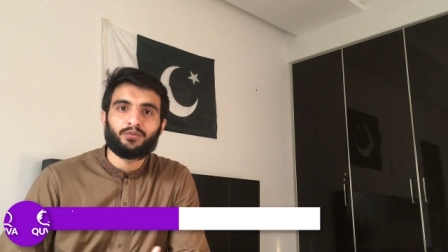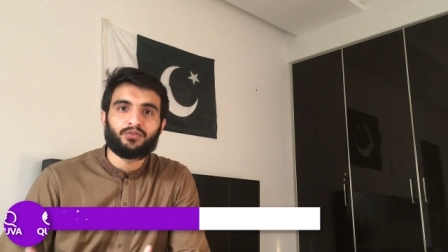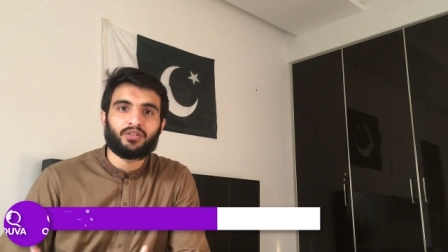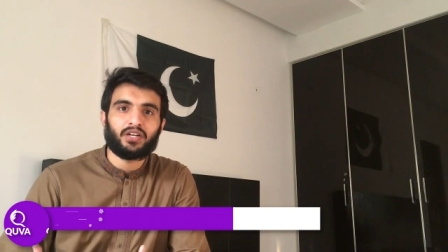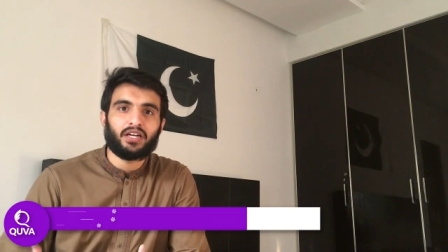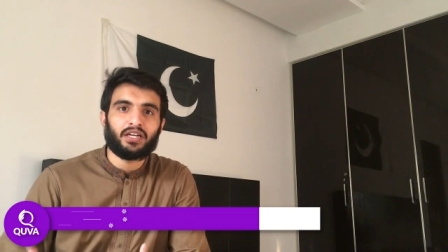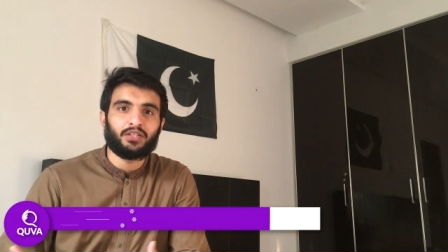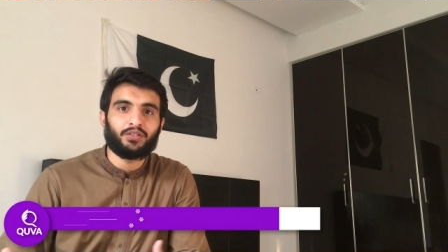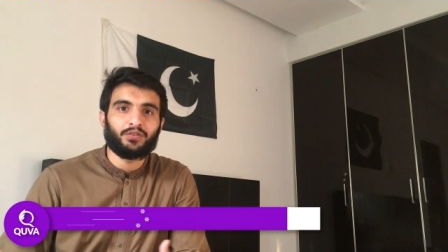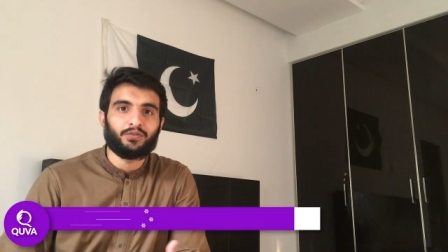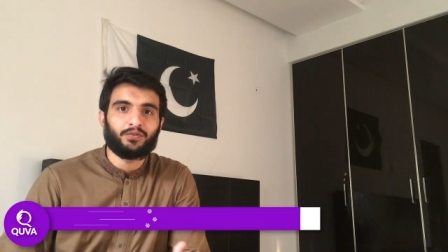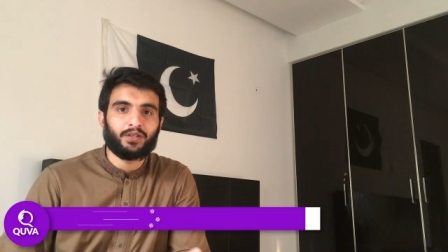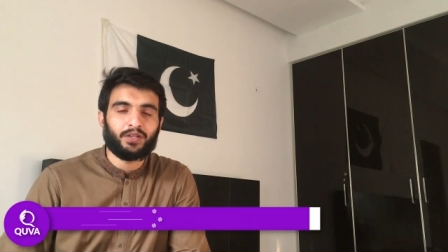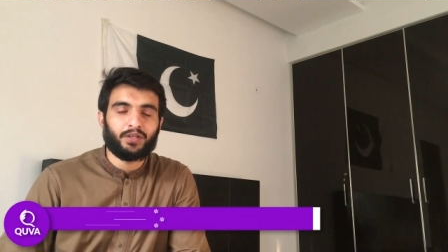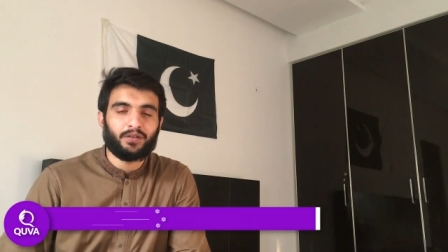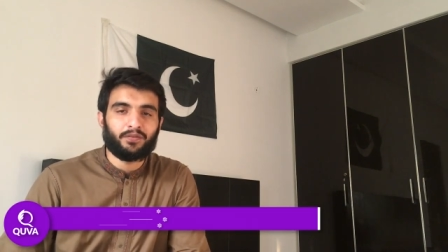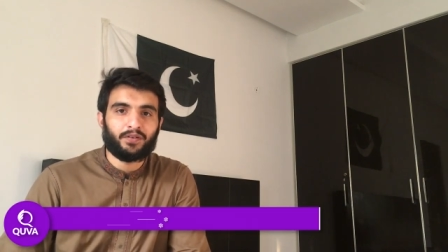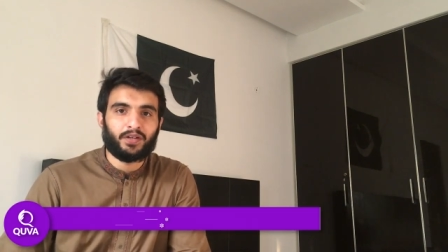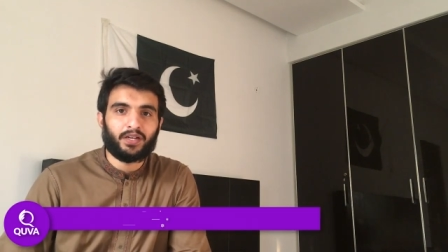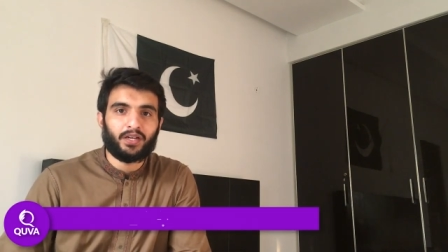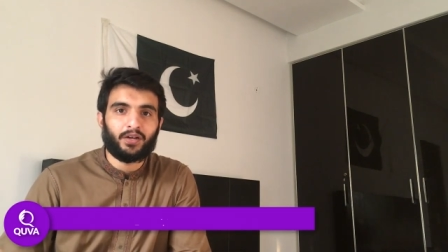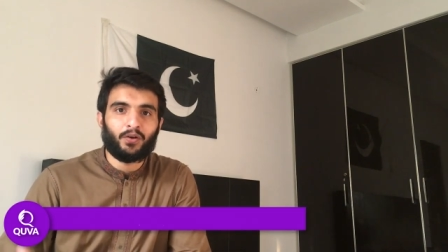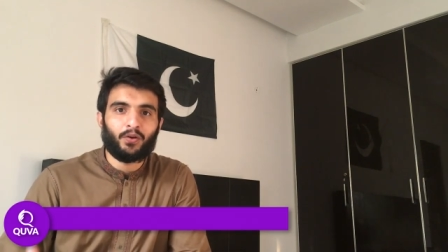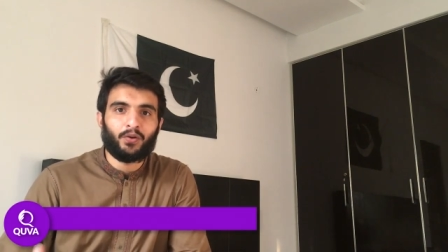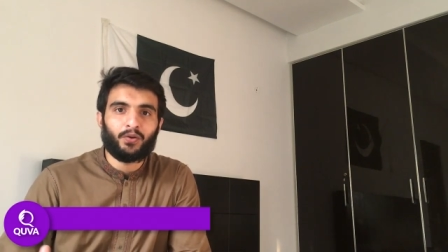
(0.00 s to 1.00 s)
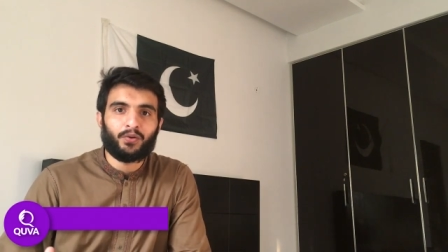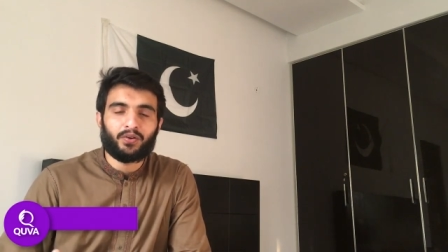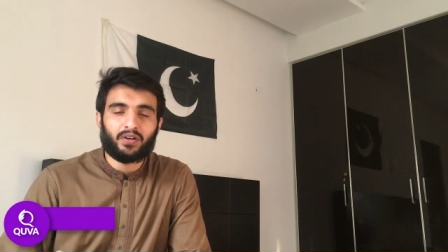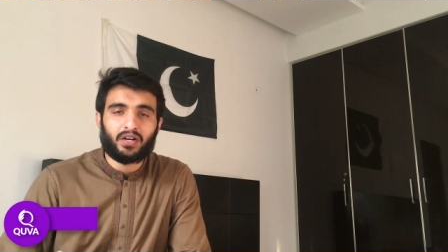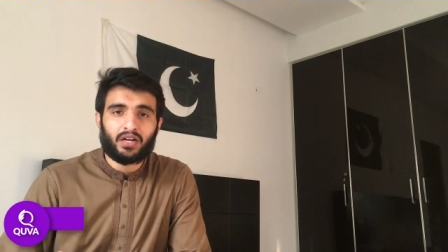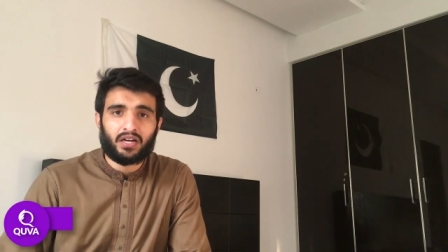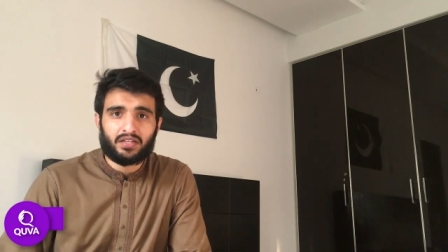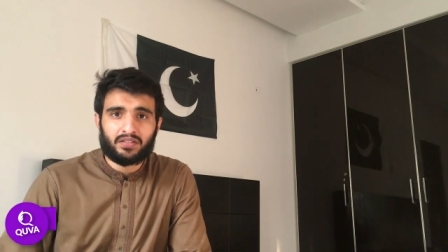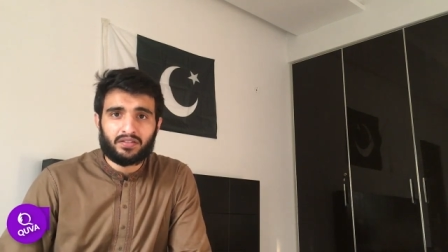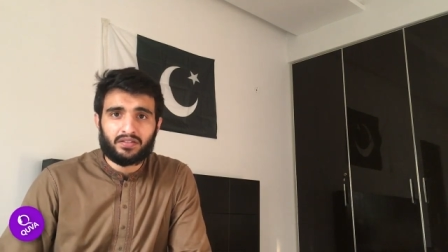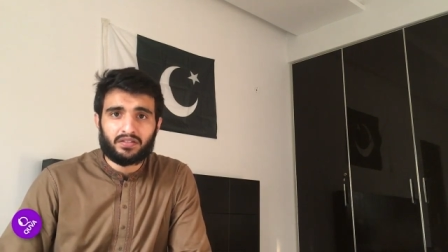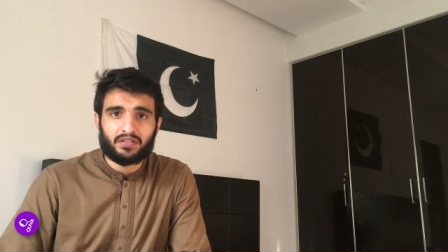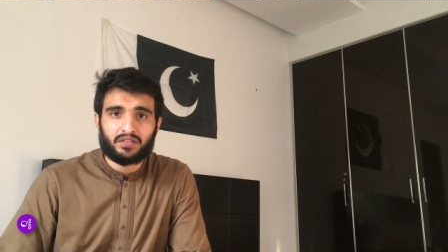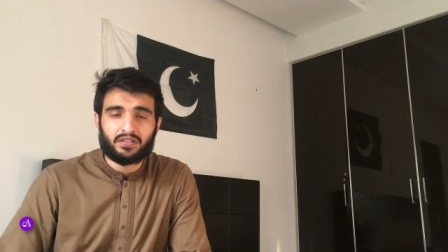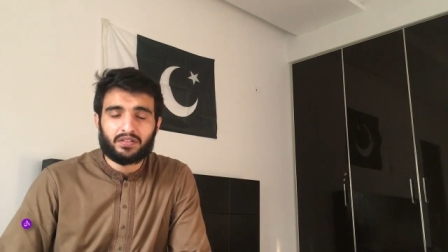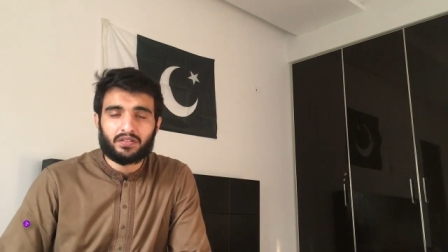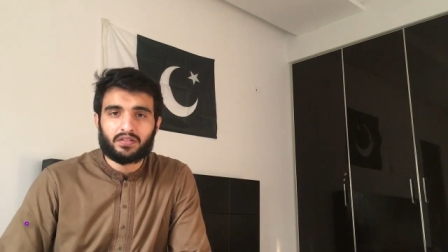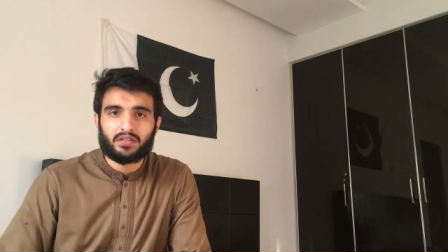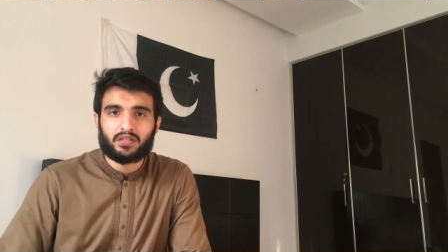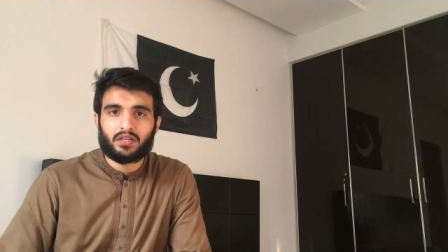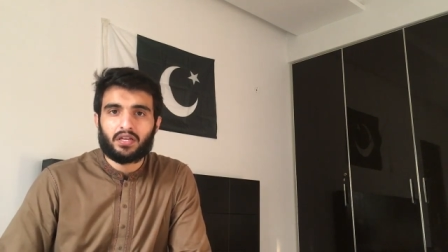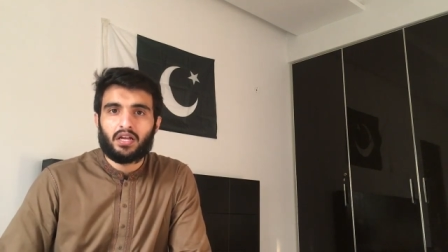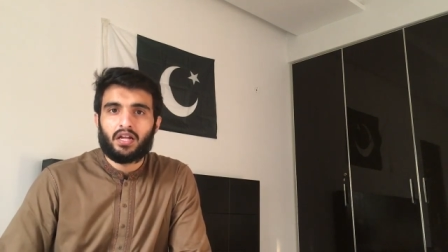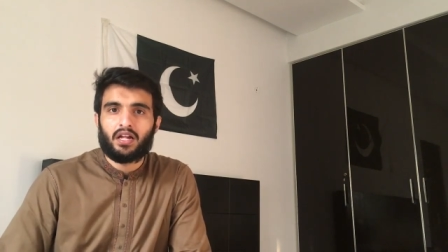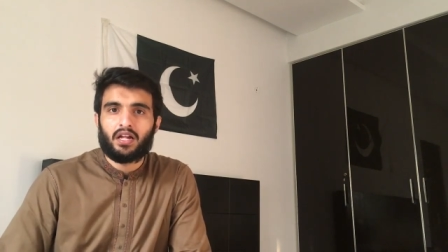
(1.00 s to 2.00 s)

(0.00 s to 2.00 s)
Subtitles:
try to verify all your answers.